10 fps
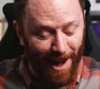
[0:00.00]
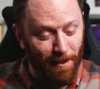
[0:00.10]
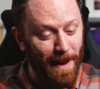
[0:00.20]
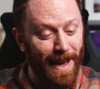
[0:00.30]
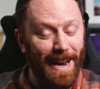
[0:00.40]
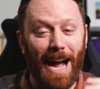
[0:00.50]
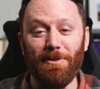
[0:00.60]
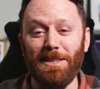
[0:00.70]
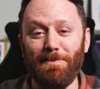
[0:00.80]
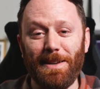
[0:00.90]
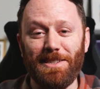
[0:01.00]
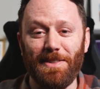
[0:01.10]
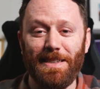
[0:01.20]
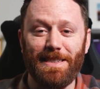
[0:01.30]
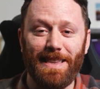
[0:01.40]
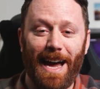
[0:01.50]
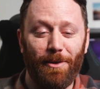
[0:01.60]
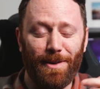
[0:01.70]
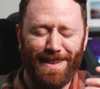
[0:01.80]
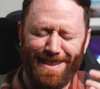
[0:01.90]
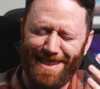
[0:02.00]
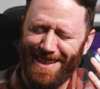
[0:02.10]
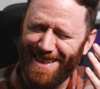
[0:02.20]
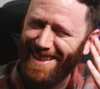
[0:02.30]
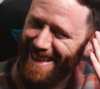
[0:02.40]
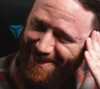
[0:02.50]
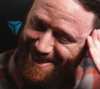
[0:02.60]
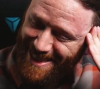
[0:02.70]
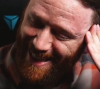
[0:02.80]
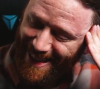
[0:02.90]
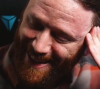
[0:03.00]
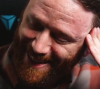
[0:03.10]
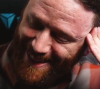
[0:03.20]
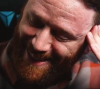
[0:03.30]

man, I was speechless. That was like,